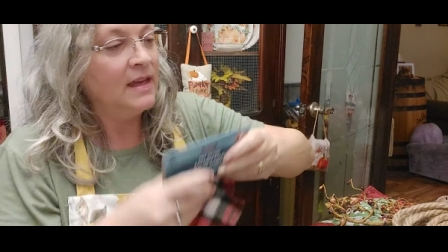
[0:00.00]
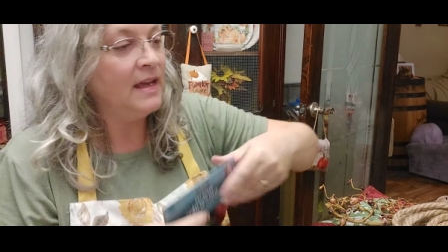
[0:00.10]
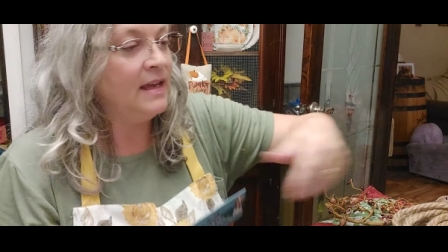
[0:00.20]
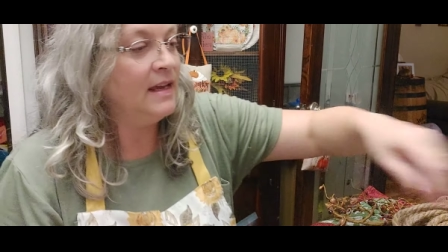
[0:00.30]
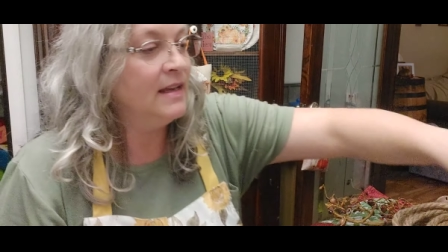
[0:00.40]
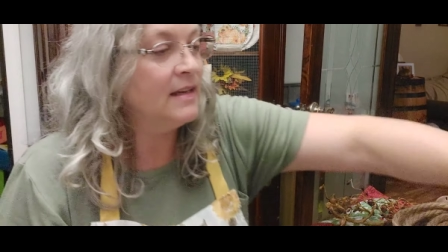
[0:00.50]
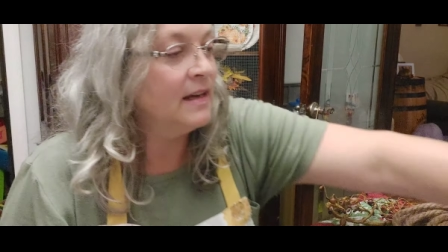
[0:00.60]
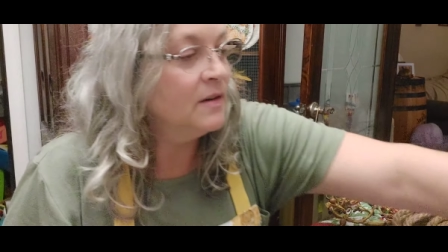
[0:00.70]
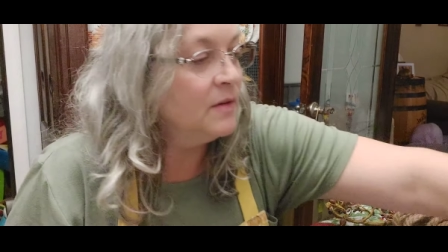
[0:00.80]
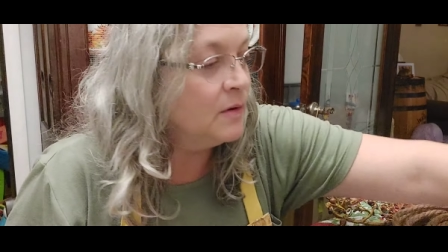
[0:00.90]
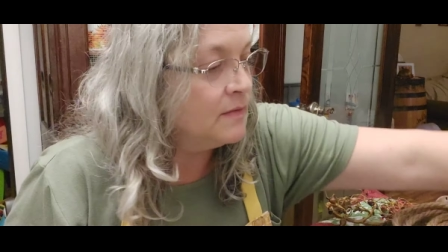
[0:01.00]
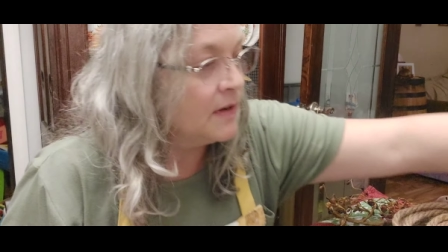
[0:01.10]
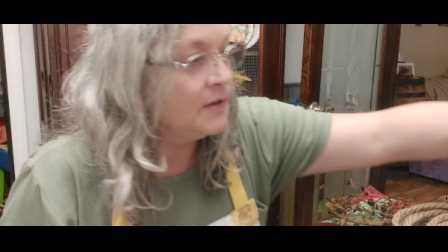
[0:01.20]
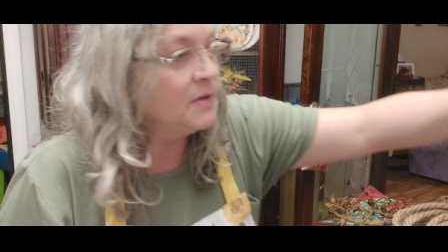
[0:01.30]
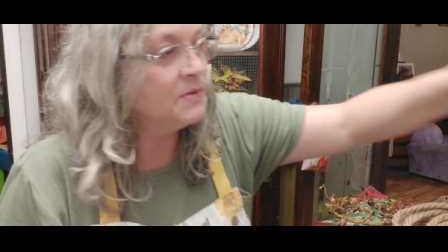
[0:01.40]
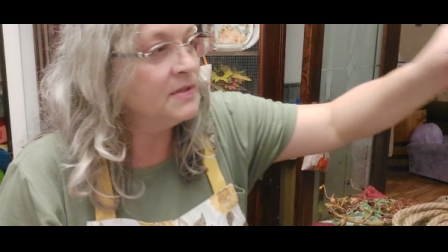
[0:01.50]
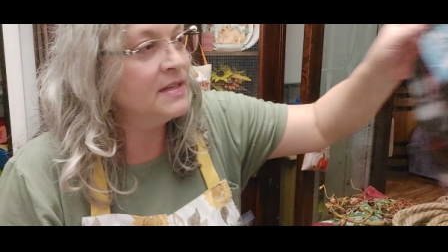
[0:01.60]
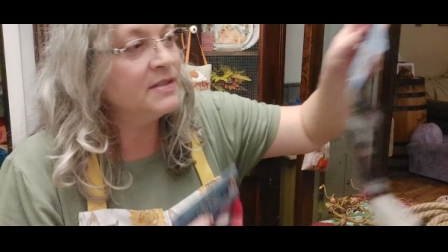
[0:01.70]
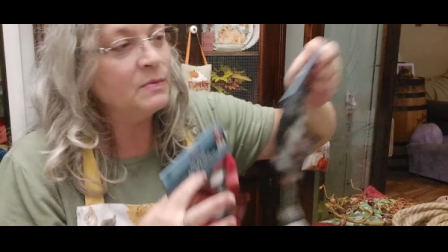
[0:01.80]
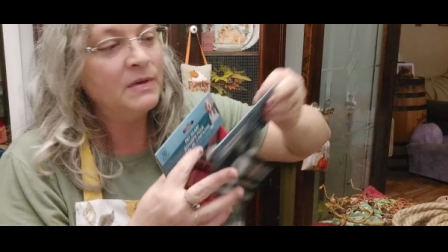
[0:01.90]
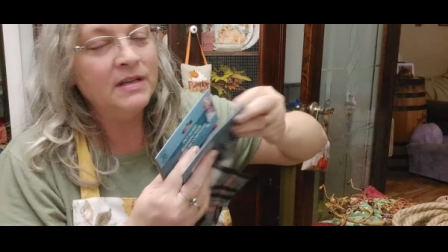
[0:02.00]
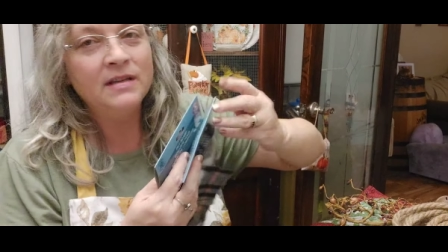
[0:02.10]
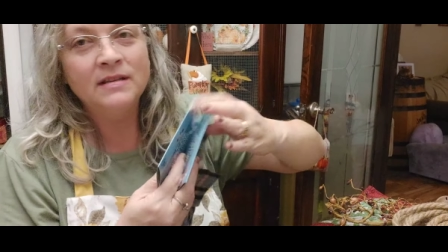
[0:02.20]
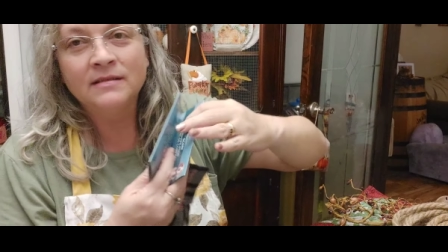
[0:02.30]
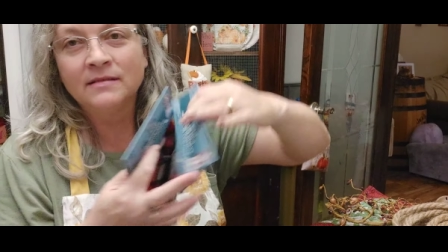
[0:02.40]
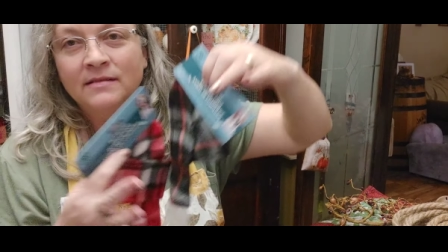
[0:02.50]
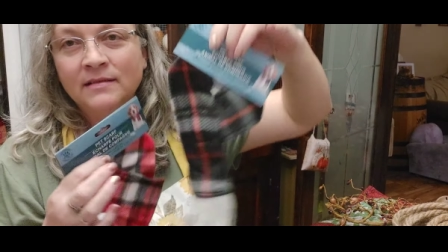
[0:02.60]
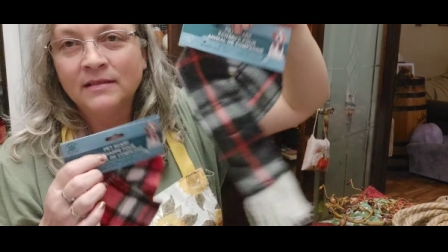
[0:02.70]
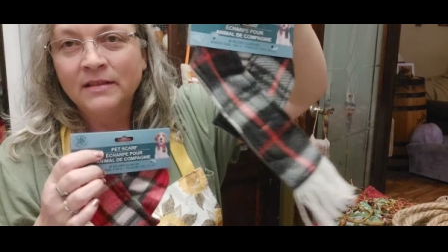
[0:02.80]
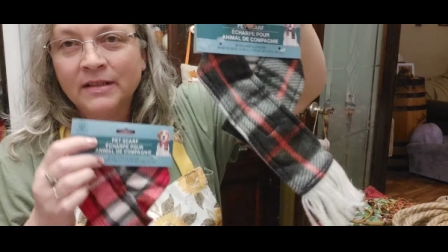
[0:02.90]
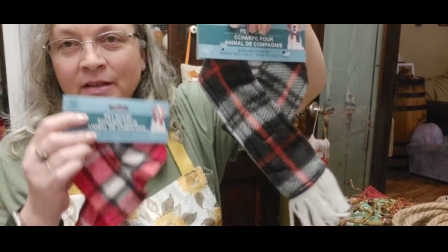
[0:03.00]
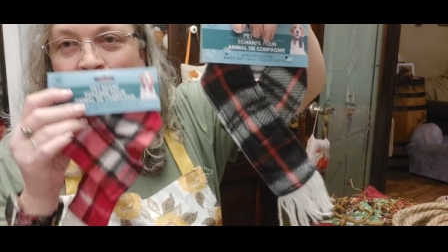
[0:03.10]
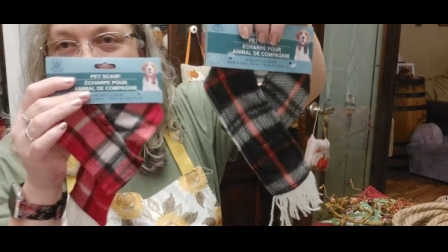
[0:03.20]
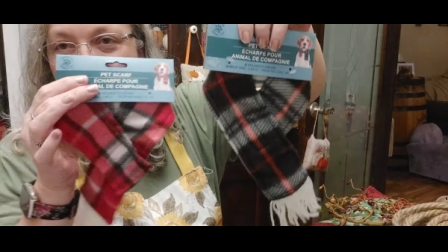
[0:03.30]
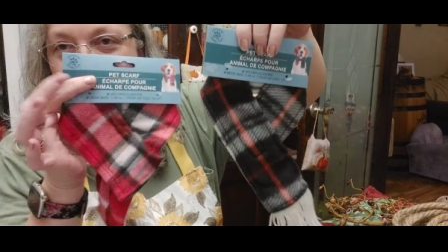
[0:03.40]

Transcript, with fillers: and I don't know if I'll use this one or